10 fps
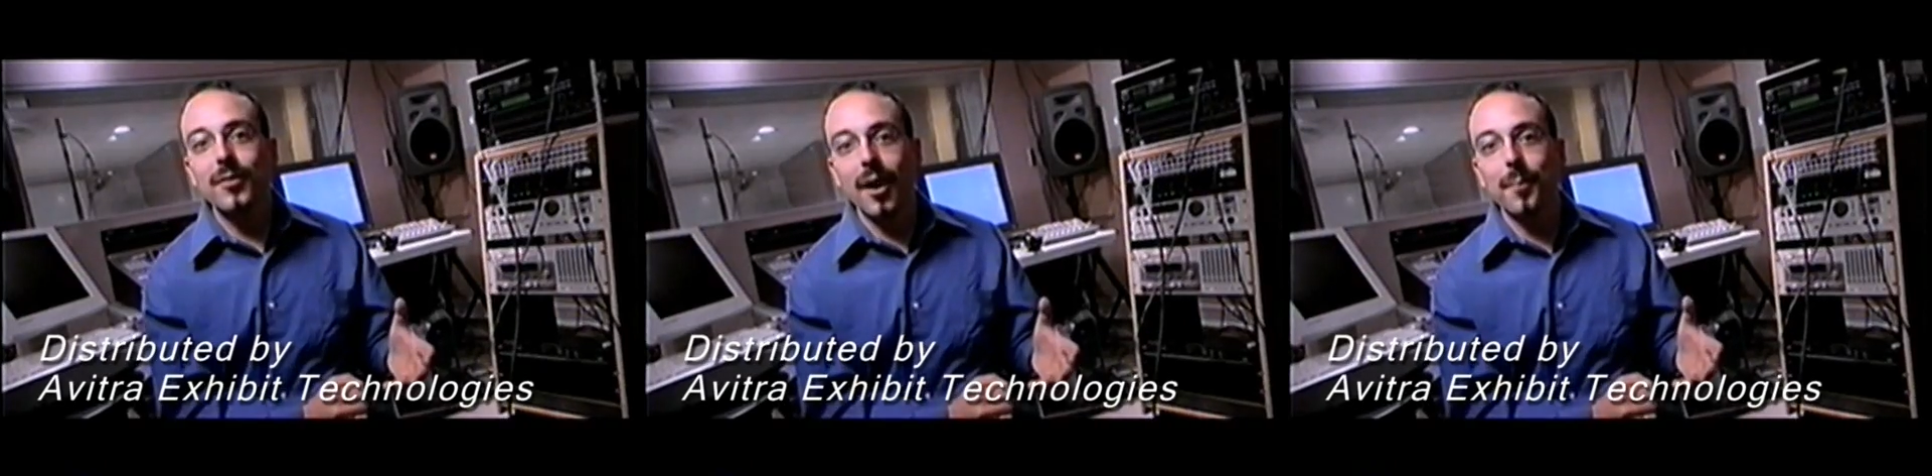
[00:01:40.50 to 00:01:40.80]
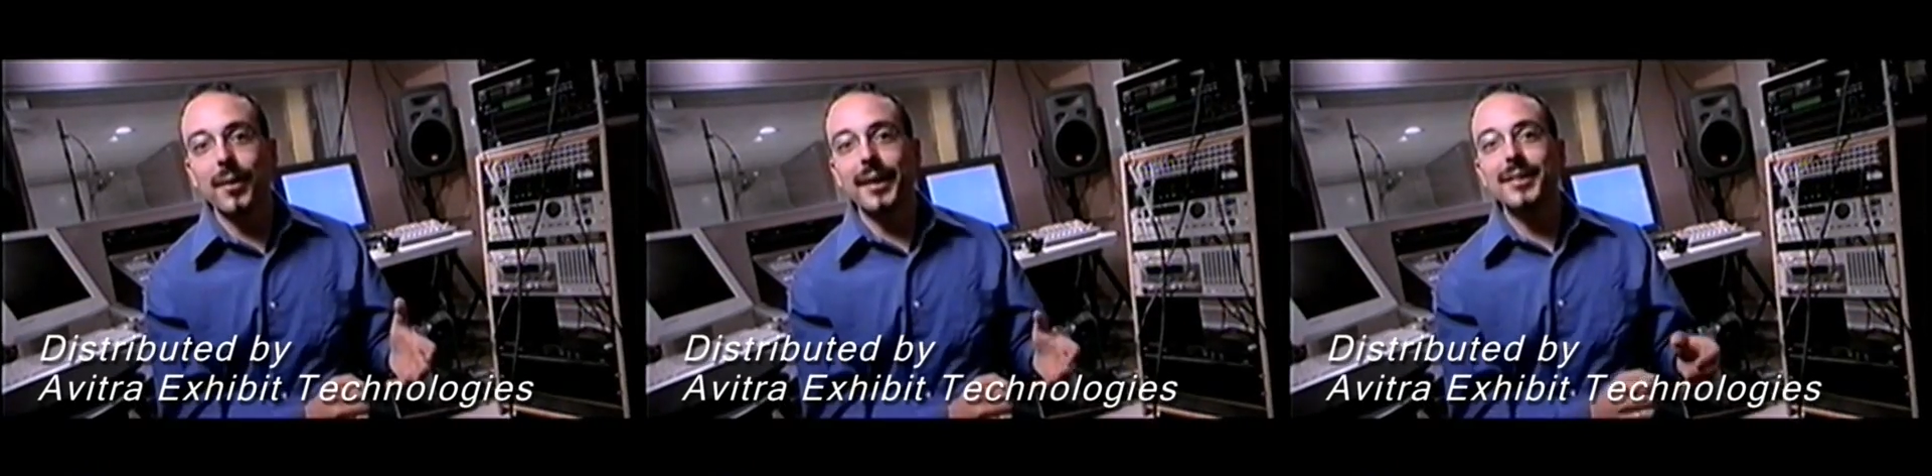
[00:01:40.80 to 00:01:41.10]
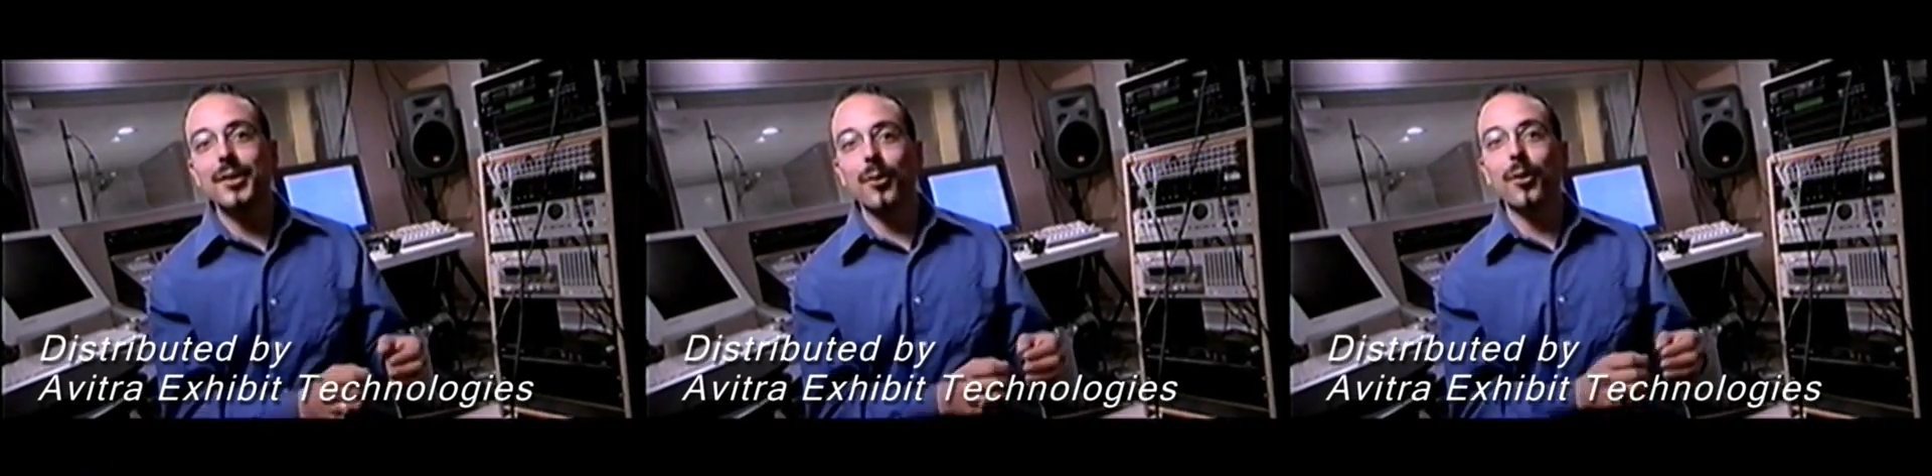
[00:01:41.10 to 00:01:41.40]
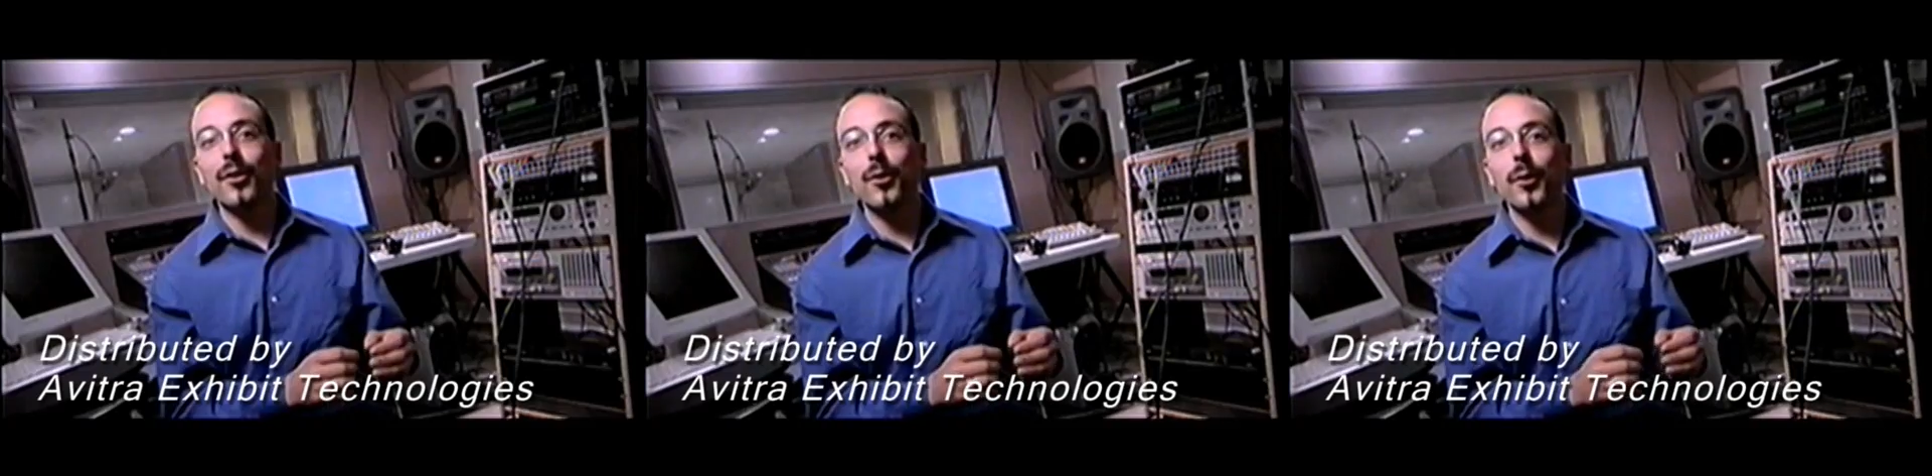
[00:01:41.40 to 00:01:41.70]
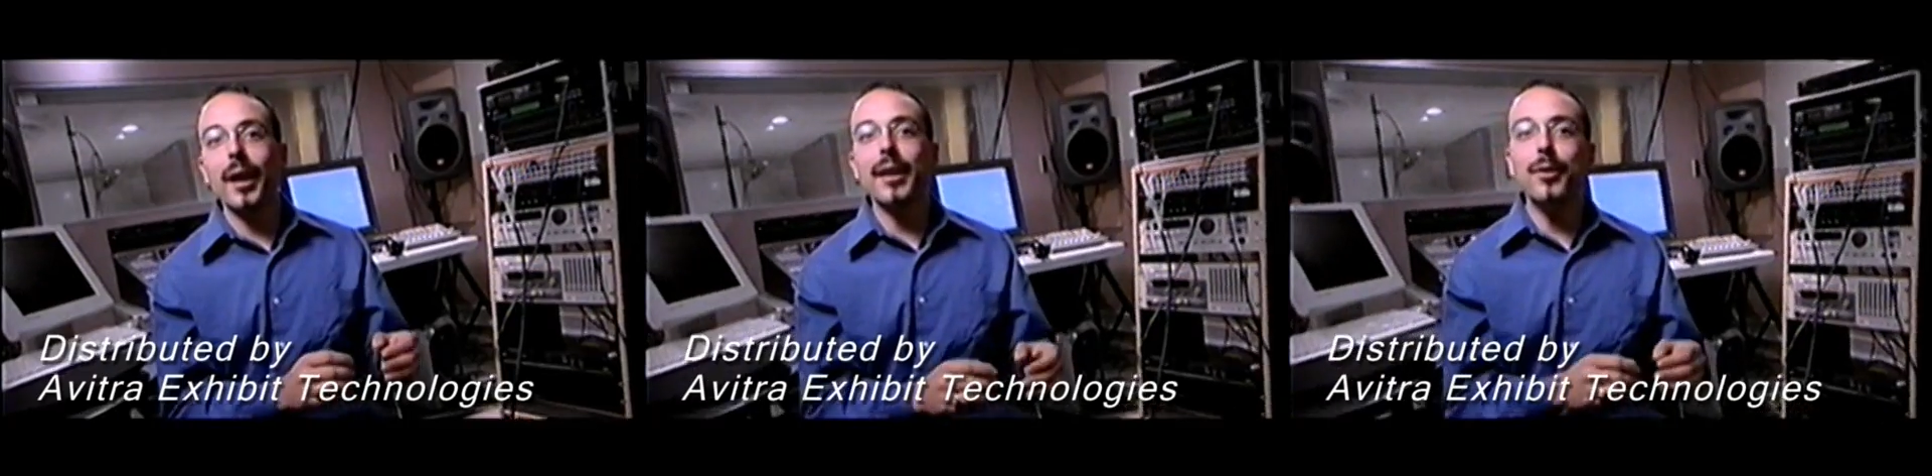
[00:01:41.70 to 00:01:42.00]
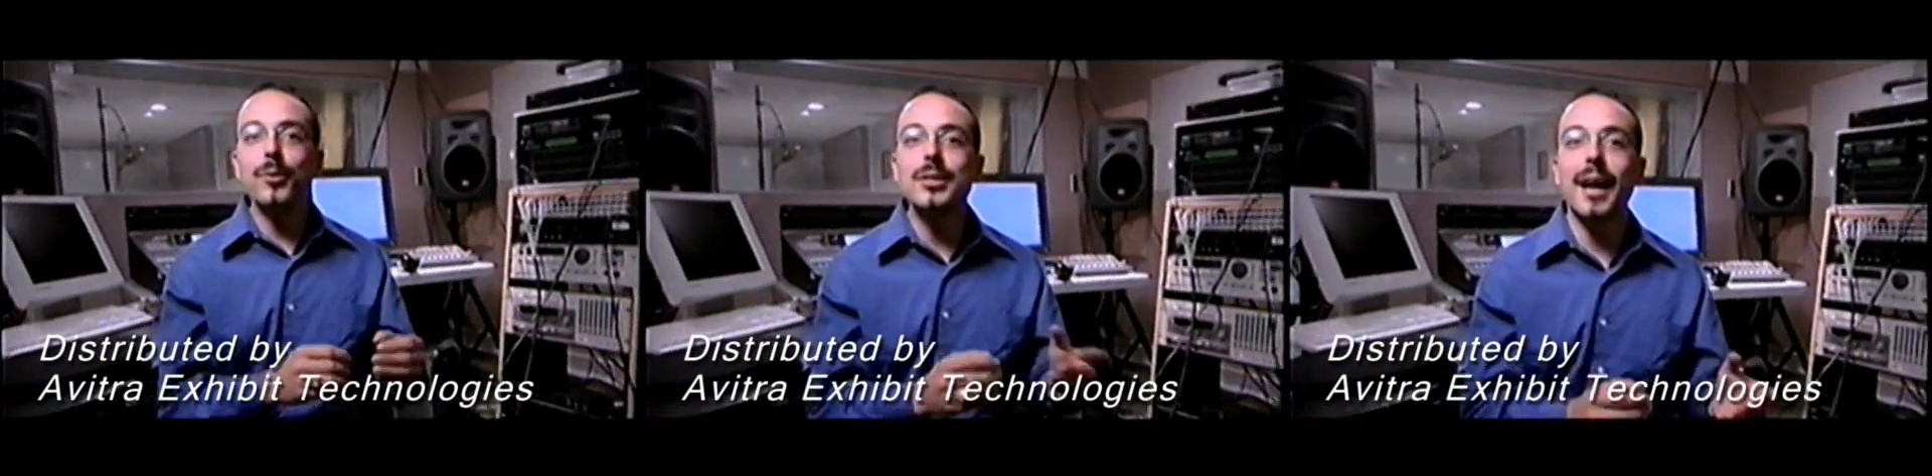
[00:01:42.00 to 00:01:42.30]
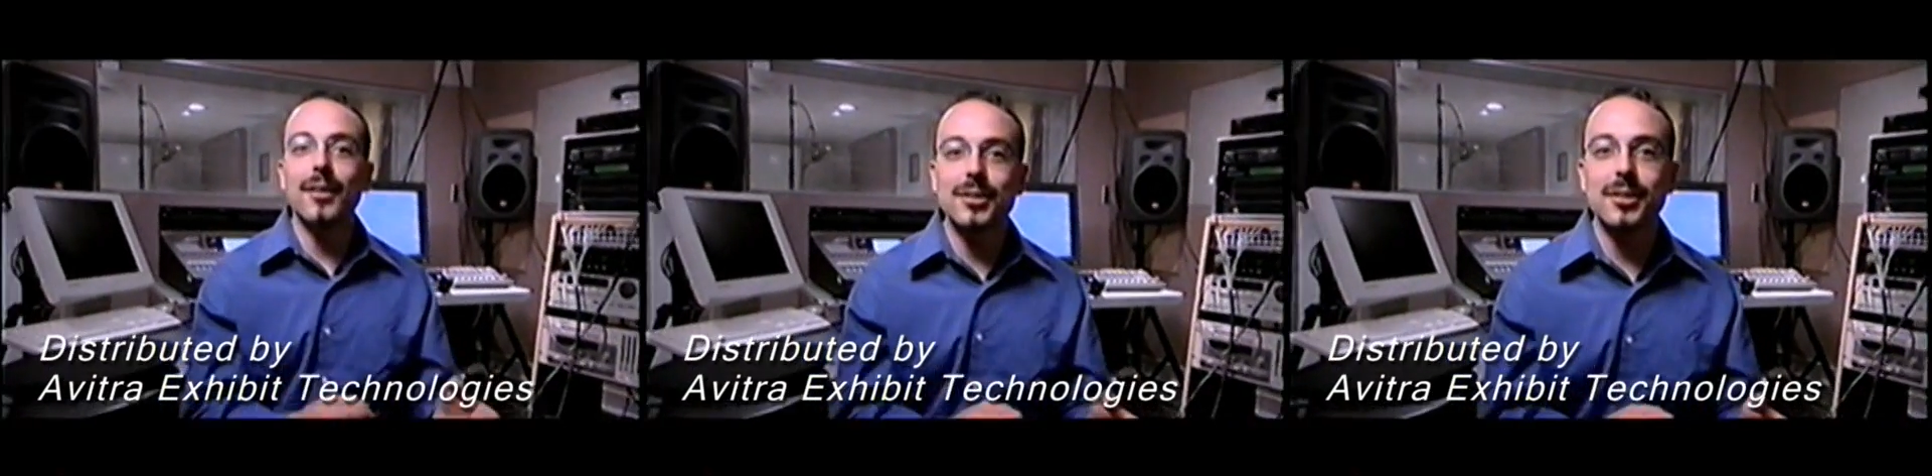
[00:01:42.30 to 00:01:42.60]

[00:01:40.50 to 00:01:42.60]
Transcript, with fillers: companies in order to create new sound